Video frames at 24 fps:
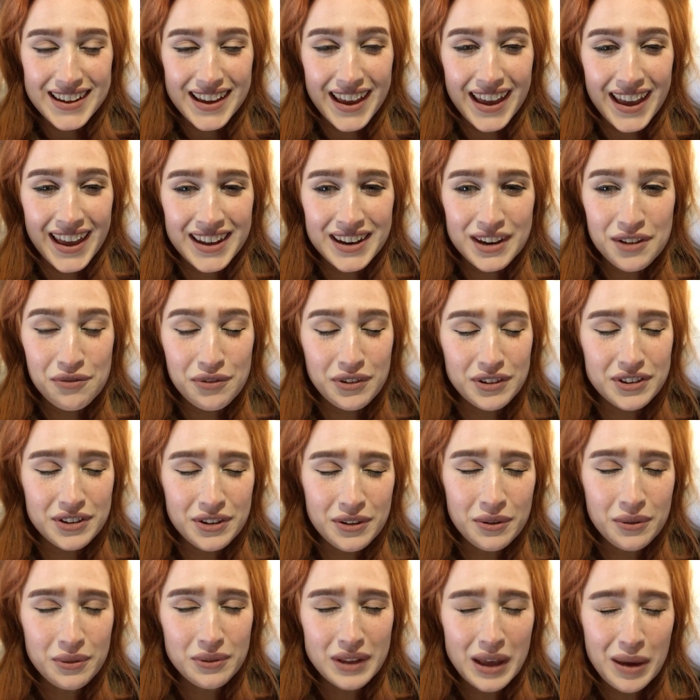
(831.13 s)
And if you
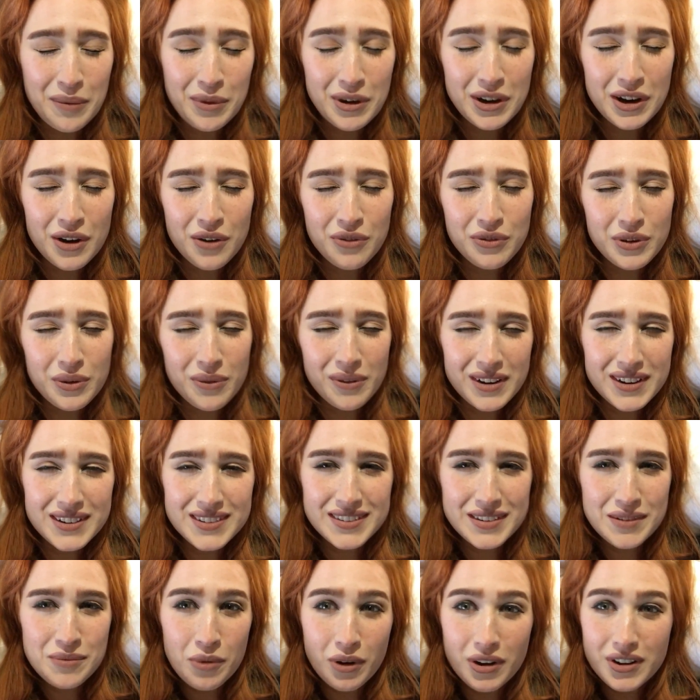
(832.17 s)
do, let me know if you want to
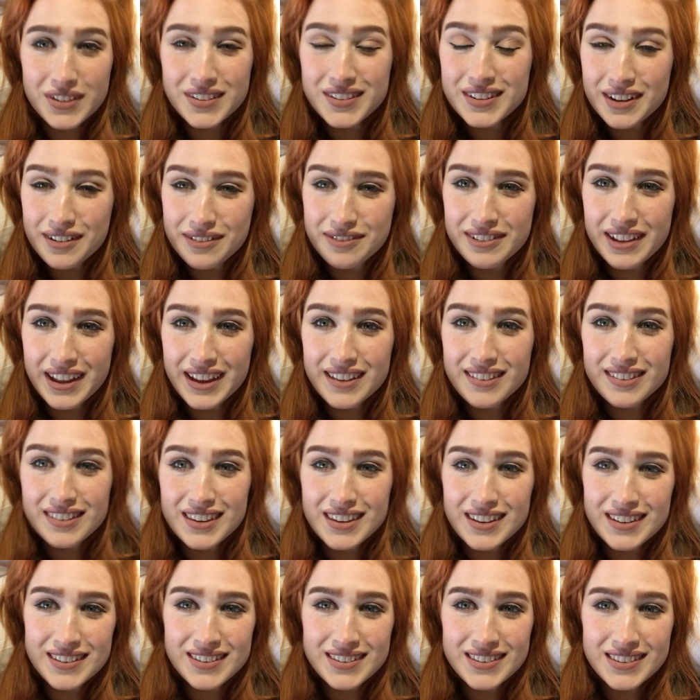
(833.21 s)
see more stuff like
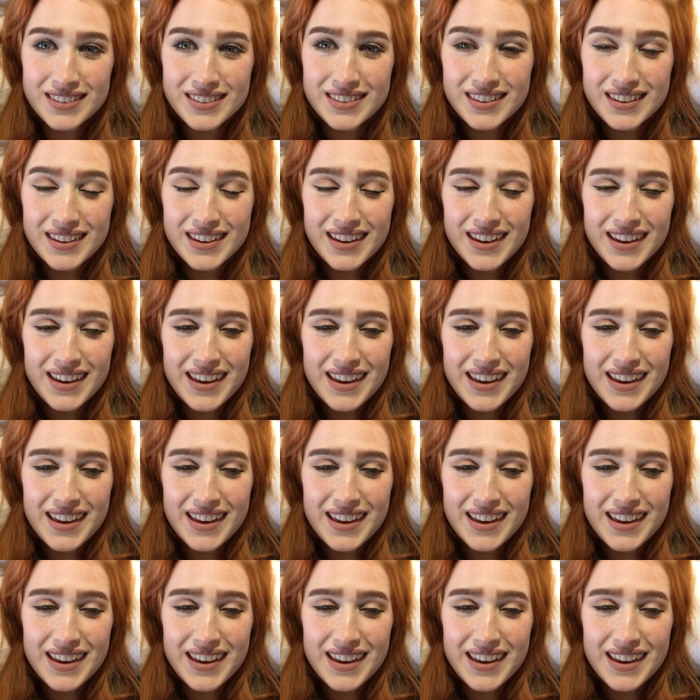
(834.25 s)
this.